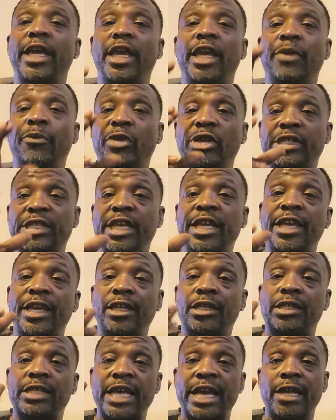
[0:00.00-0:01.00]
it
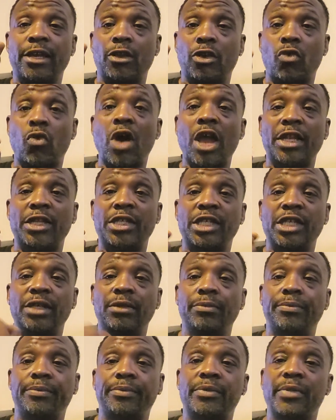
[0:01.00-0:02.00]
retains that quality.
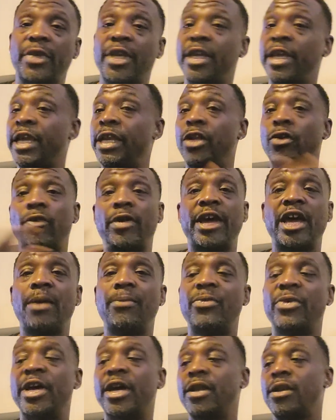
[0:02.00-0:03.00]
It don't
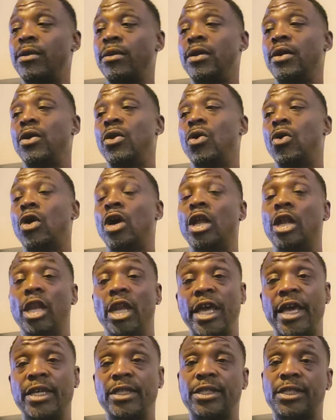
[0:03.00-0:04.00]
have that
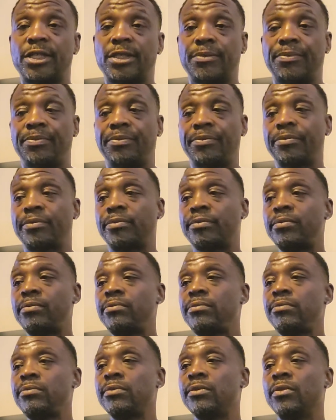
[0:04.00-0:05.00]
unless
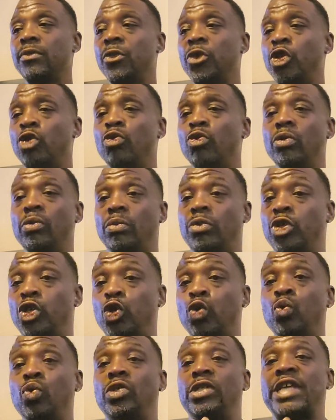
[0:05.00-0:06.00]
you
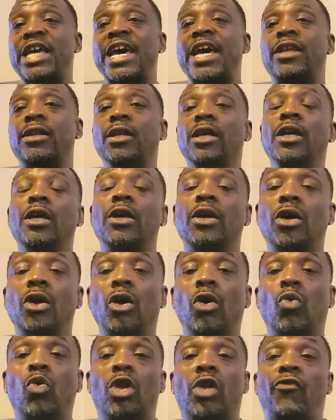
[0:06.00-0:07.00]
use that
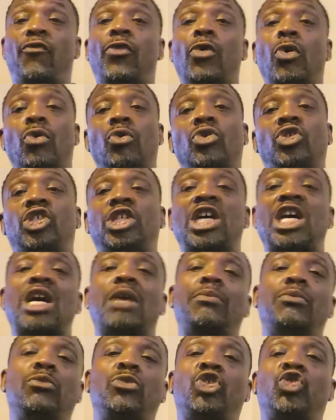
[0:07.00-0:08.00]
with a
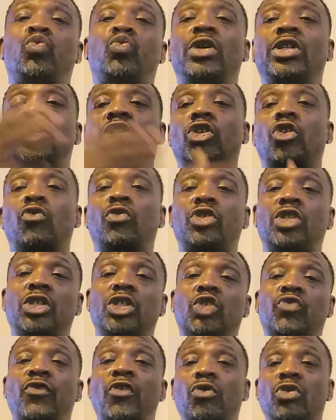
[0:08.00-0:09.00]
Photoshop, switch it over to
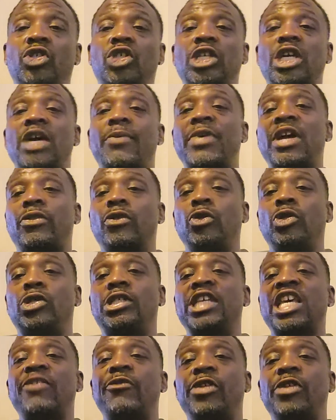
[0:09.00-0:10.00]
Photoshop after you
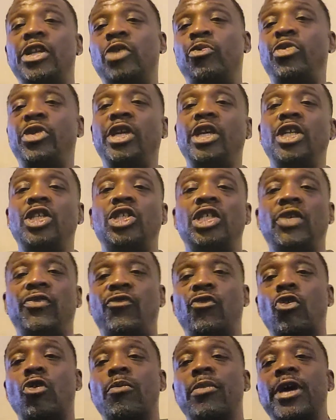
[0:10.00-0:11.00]
save it in a PNG
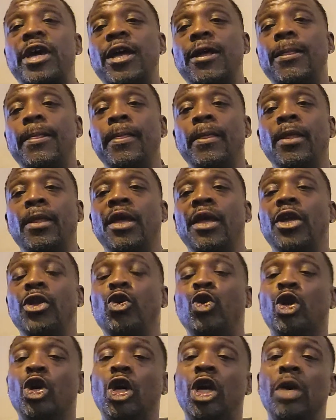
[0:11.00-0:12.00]
format.
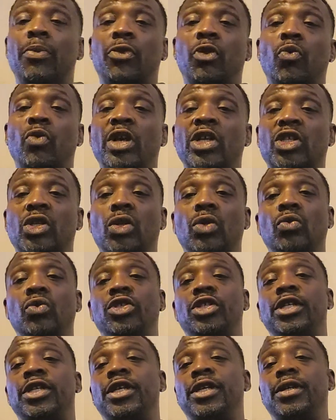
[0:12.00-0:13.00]
You can up the
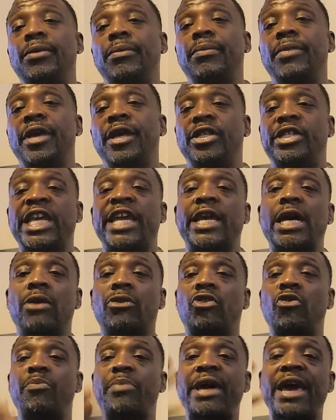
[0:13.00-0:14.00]
resolution, take
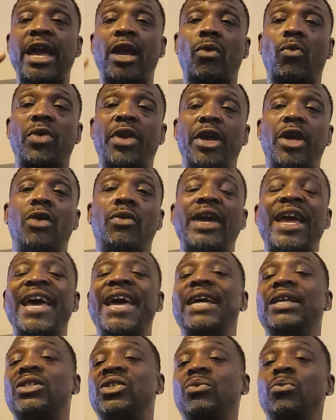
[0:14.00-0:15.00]
out the background,
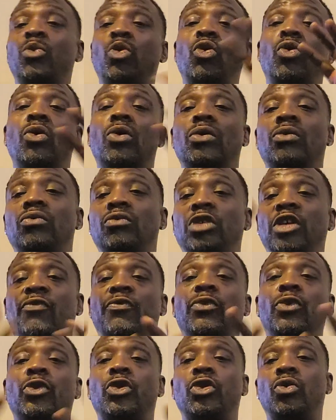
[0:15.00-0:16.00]
add some more
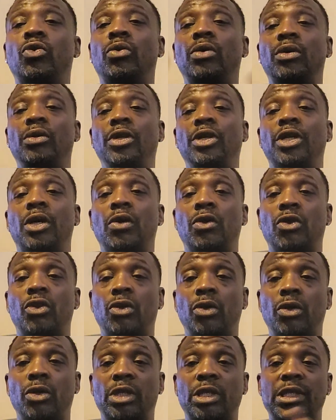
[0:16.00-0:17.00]
different little,
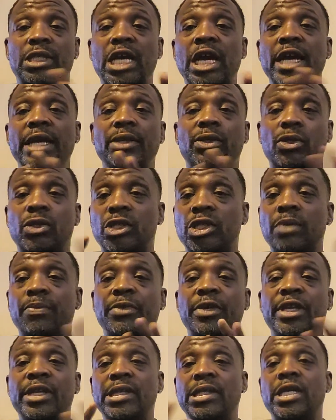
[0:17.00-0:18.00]
designs or
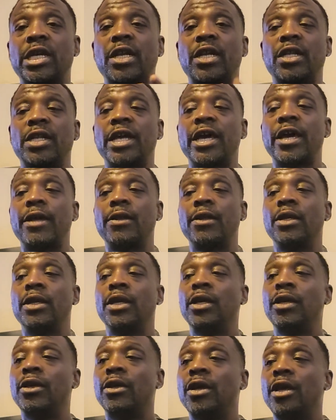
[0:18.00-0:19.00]
something inside of that.
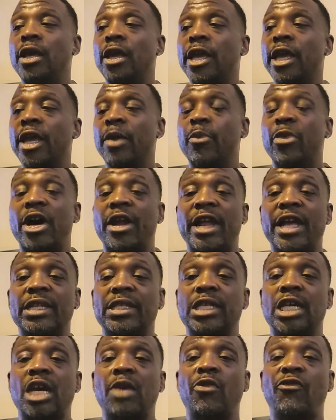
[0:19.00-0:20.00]
And by that
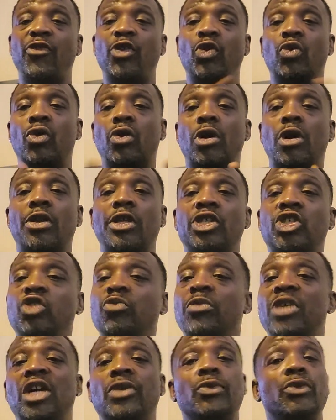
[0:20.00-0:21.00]
time, if you're doing all this,
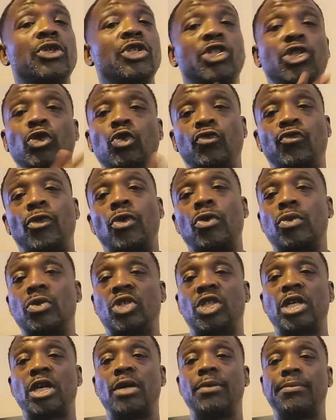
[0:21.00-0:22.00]
you might as well just use
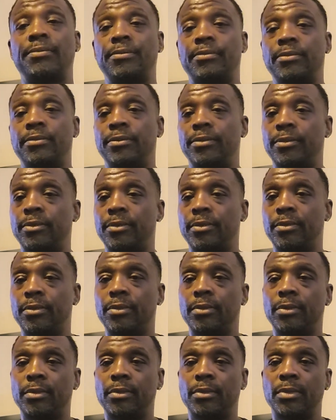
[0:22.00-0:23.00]
Photoshop.
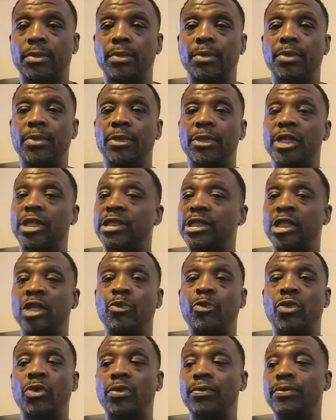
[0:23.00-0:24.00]
It's
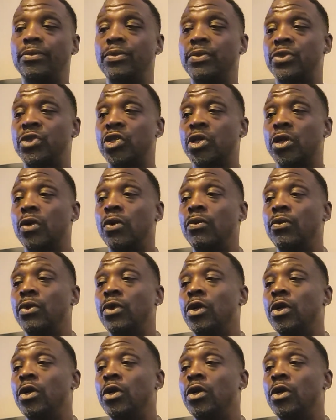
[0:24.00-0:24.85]
simple. So